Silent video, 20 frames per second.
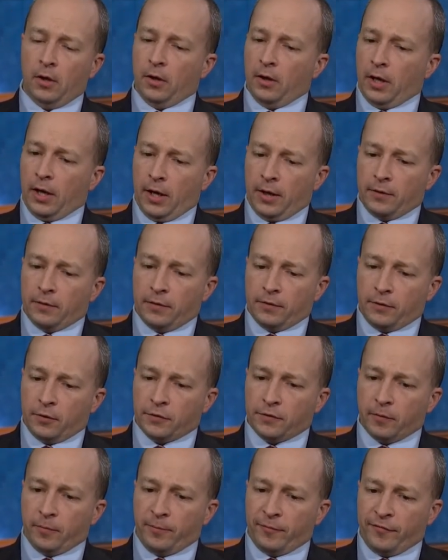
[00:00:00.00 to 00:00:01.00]
And
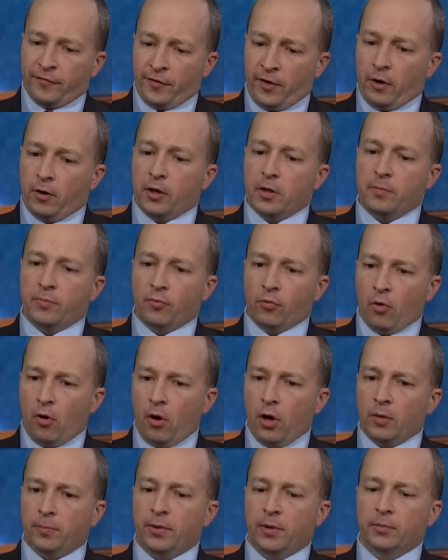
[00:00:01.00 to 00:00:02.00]
there's a very
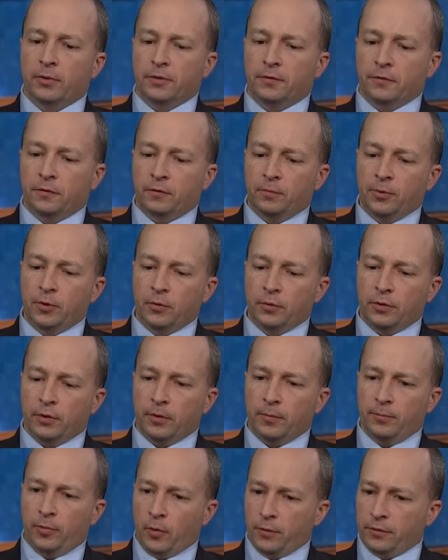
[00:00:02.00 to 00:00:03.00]
broad public
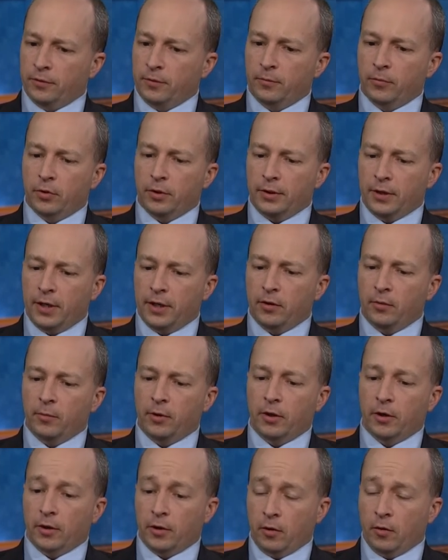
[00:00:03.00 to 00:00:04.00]
dispute, both in Britain and in
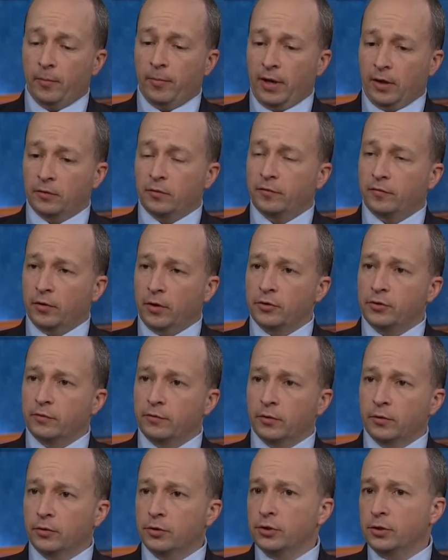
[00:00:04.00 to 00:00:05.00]
America, about the French
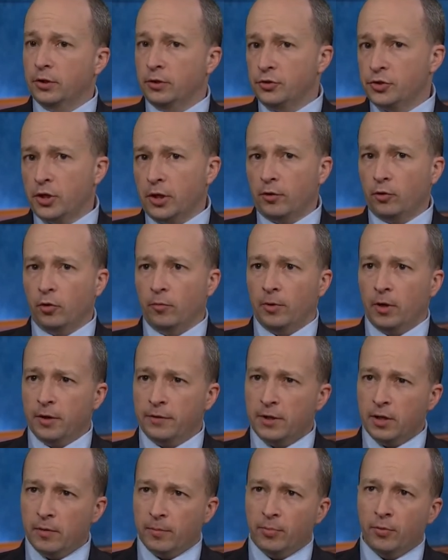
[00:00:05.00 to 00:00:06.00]
Revolution in general. But I
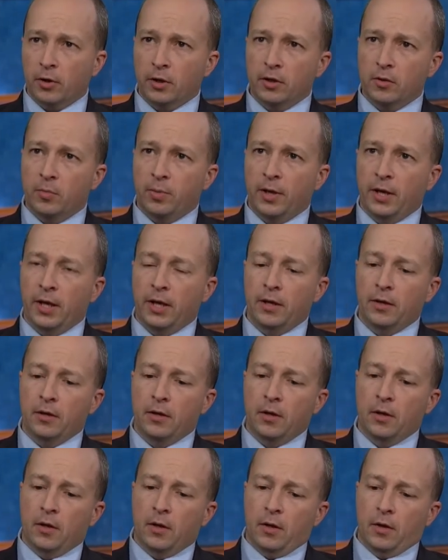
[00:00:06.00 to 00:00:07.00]
think Burke and Paine,
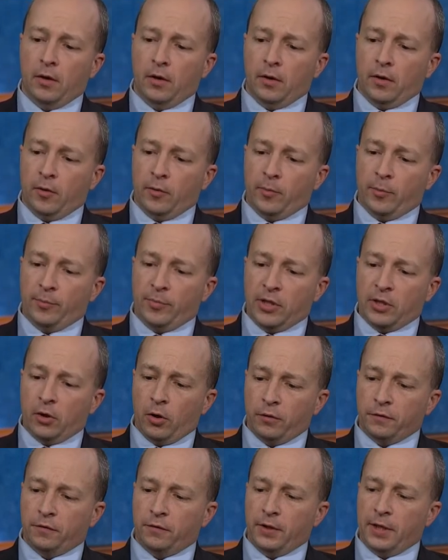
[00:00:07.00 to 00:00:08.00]

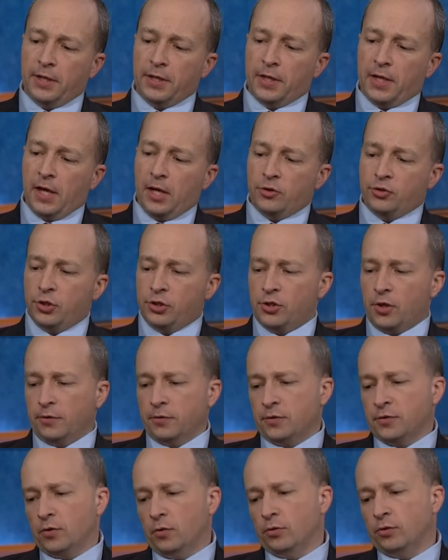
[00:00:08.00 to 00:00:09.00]
because they engaged each
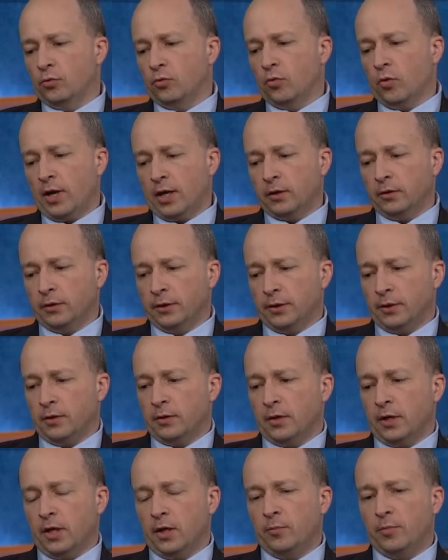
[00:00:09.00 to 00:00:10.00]
other so directly,
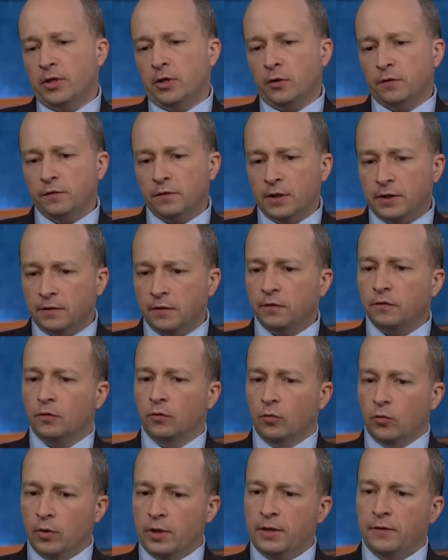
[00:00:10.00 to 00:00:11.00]
and because they
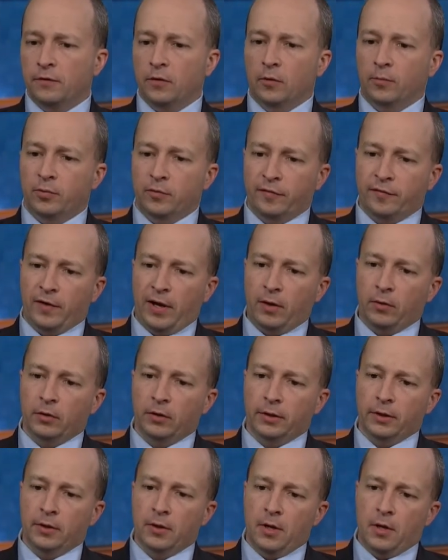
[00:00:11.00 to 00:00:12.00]
disagreed so
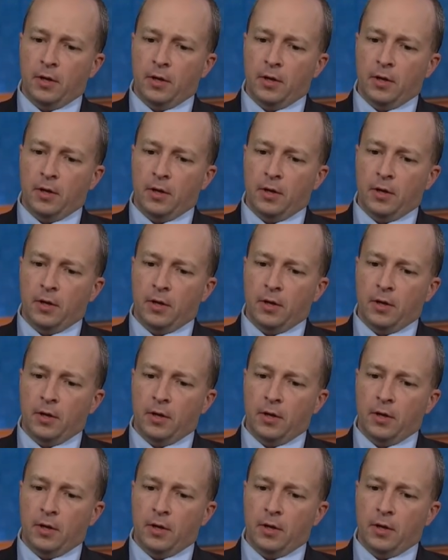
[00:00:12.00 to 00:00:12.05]
profoundly,